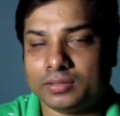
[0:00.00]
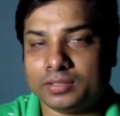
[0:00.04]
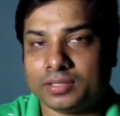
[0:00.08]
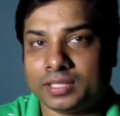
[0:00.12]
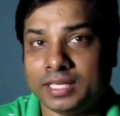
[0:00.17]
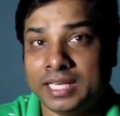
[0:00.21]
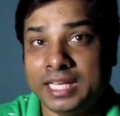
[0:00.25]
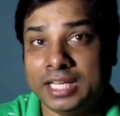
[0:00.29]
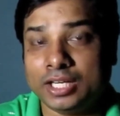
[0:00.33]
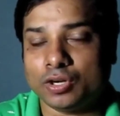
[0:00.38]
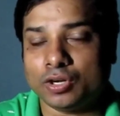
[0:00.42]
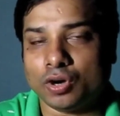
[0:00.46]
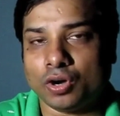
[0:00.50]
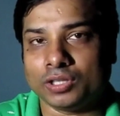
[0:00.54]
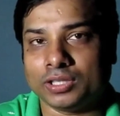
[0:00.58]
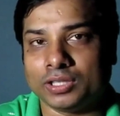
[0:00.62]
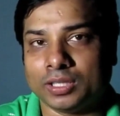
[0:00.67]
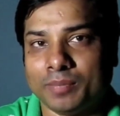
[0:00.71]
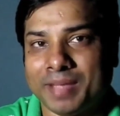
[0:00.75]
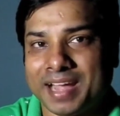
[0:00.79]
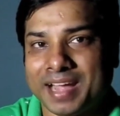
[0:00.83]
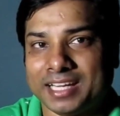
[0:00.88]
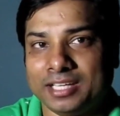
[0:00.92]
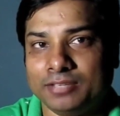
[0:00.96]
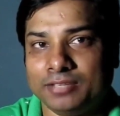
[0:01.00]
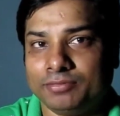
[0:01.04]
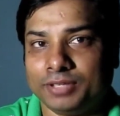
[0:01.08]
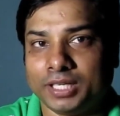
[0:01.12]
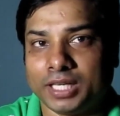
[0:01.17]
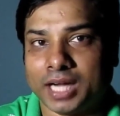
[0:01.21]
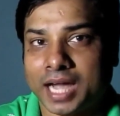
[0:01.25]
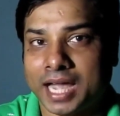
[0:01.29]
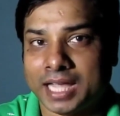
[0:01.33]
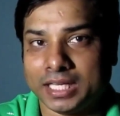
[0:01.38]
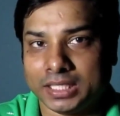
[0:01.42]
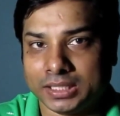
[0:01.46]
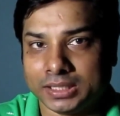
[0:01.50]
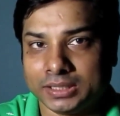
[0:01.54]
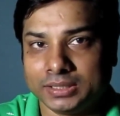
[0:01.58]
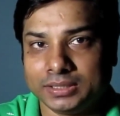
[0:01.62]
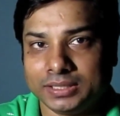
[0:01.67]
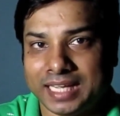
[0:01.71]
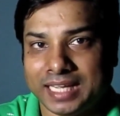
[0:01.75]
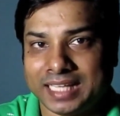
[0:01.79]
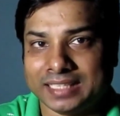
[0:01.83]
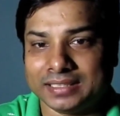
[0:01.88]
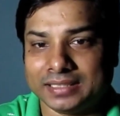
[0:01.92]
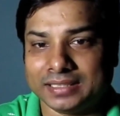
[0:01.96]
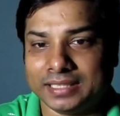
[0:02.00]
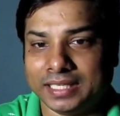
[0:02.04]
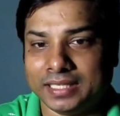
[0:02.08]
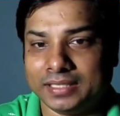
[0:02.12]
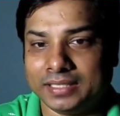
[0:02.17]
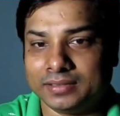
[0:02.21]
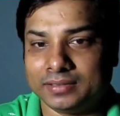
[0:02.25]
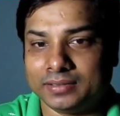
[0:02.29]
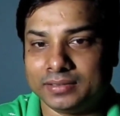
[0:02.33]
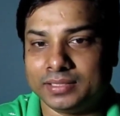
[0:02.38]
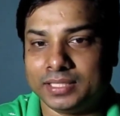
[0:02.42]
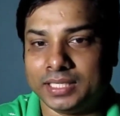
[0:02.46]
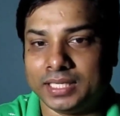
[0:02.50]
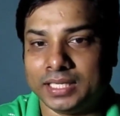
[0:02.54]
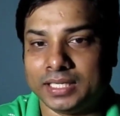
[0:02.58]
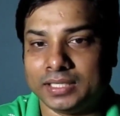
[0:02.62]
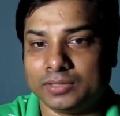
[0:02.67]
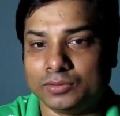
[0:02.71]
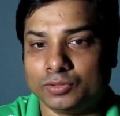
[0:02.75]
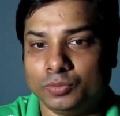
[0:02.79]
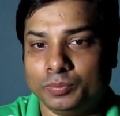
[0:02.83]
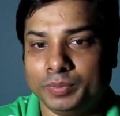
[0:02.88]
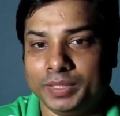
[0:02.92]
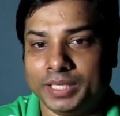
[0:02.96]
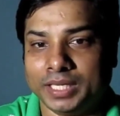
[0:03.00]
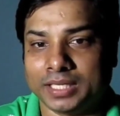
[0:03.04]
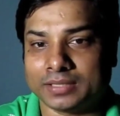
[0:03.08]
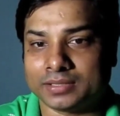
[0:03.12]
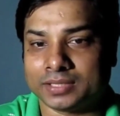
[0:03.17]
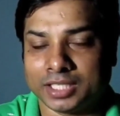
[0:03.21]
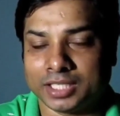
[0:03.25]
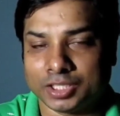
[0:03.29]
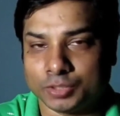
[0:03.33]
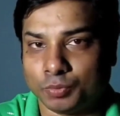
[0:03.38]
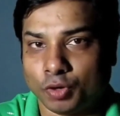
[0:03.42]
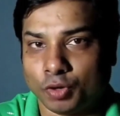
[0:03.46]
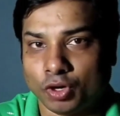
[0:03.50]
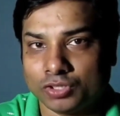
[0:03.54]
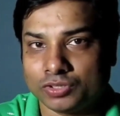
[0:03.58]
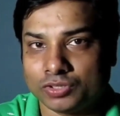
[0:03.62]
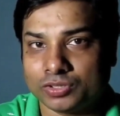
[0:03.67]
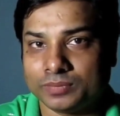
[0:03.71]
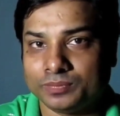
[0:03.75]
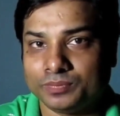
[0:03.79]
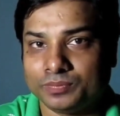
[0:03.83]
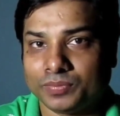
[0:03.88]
click on the magnifier icon and then there would be a search box.